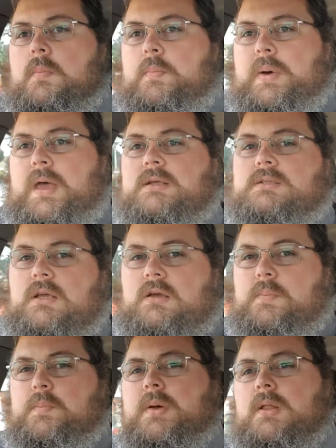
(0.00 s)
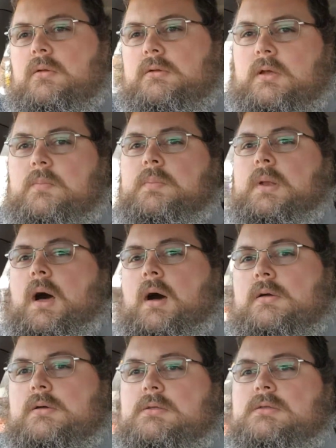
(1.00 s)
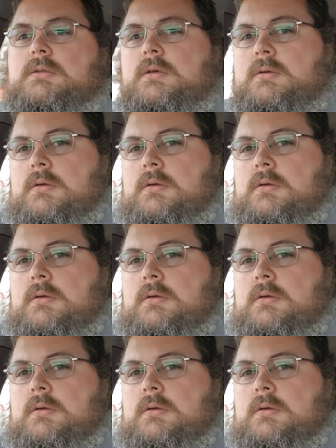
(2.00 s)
basic building blocks